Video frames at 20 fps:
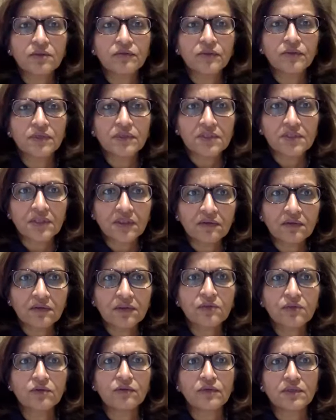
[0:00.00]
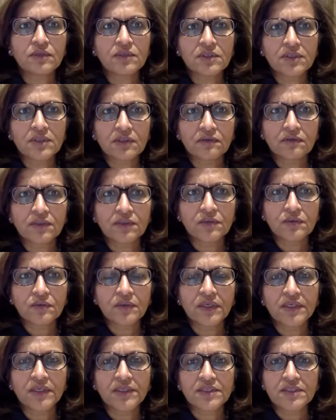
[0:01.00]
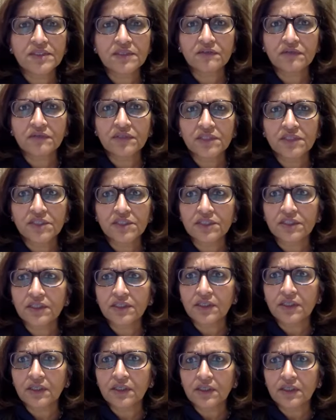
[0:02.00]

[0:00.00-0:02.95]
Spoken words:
of the servants of the servants. We are a servitor.